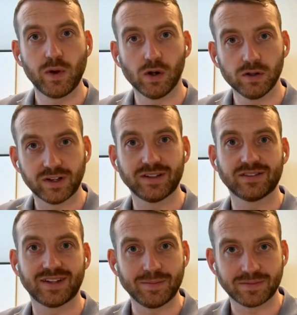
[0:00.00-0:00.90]
We also, at
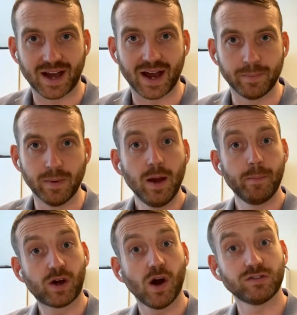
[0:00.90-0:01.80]
the same time,
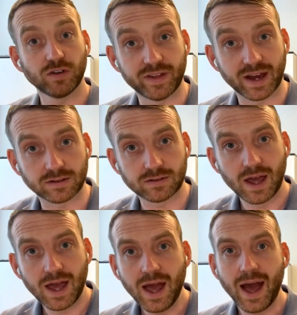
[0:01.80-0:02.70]
because of that,
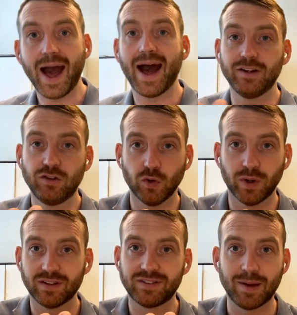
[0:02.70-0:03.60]
had
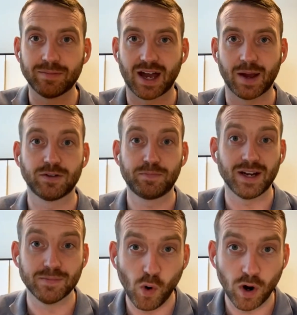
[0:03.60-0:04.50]
to at the same time
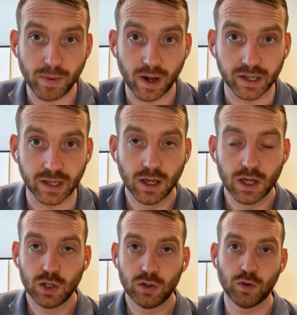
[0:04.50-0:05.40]
spend more money
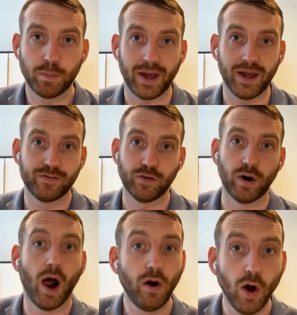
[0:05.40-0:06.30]
to pay
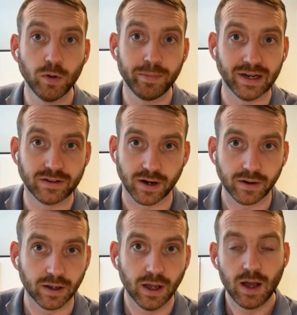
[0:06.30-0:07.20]
for our own
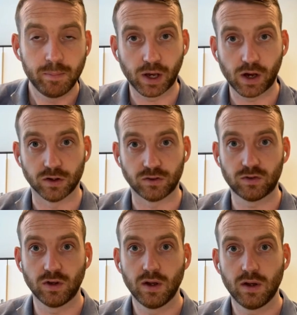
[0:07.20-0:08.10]
military,
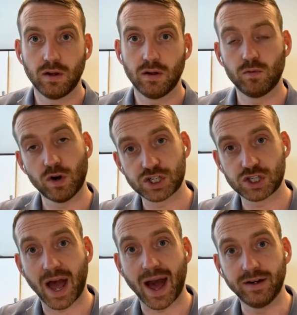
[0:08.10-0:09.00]
because
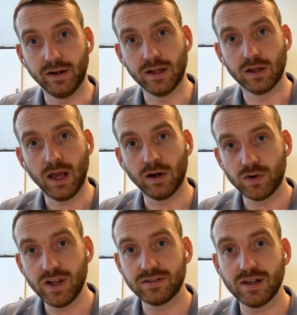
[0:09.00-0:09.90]
Russia had an
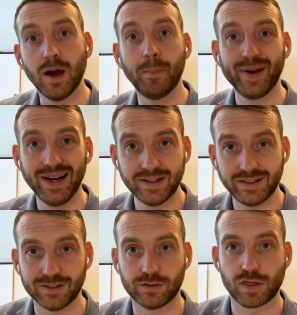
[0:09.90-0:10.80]
increasing
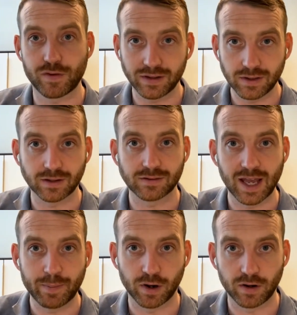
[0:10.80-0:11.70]
ability to threaten its
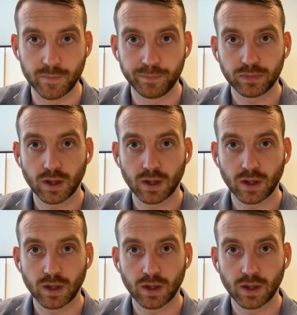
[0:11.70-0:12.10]
neighbor